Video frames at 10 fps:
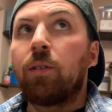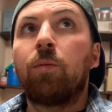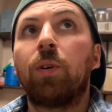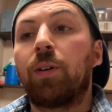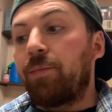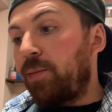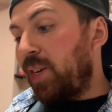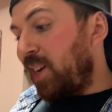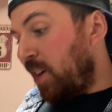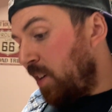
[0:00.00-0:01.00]
Well,
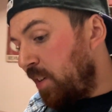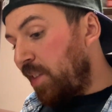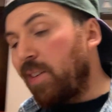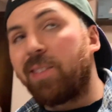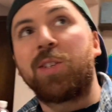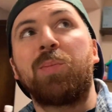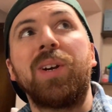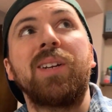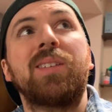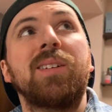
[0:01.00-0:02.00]
that
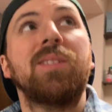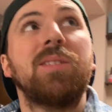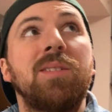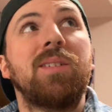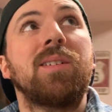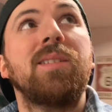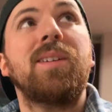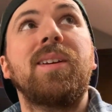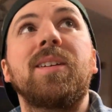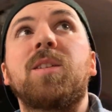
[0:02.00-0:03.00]
spring took a little longer than
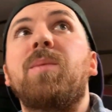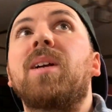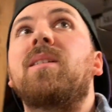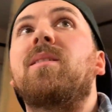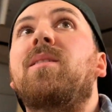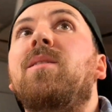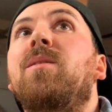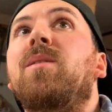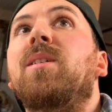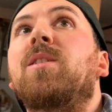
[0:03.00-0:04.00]
I expected to
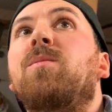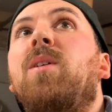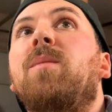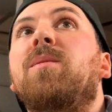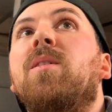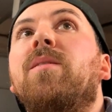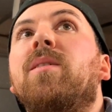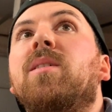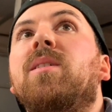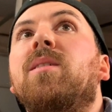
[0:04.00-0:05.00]
get swapped
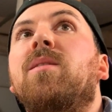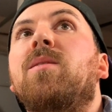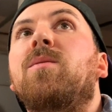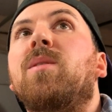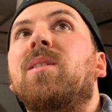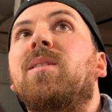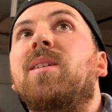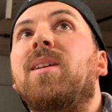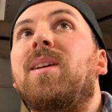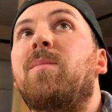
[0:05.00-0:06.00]
over, so we're
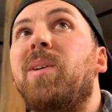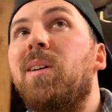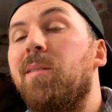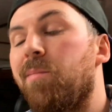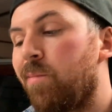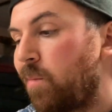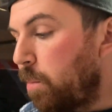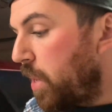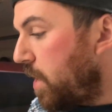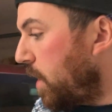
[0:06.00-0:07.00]
looking at about
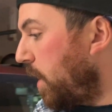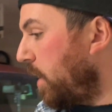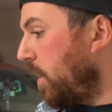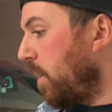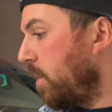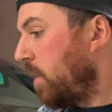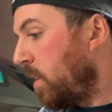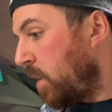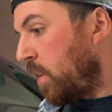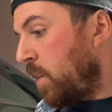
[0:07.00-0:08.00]
midnight now.
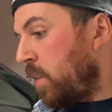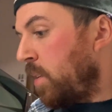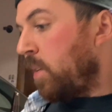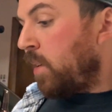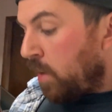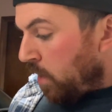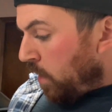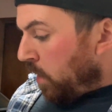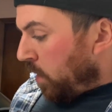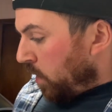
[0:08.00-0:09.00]

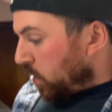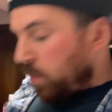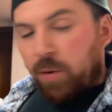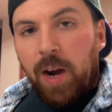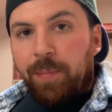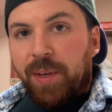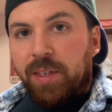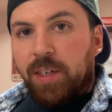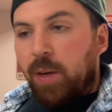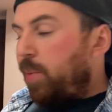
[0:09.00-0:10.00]
So I'm gonna wrap
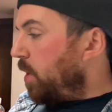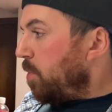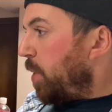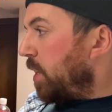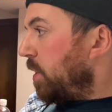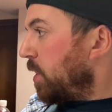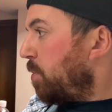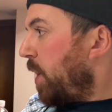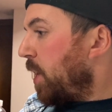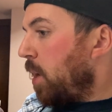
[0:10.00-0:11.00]
things up here and pick things
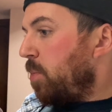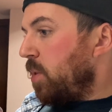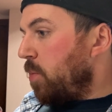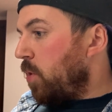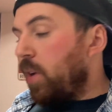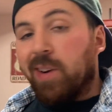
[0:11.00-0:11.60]
back up in the morning.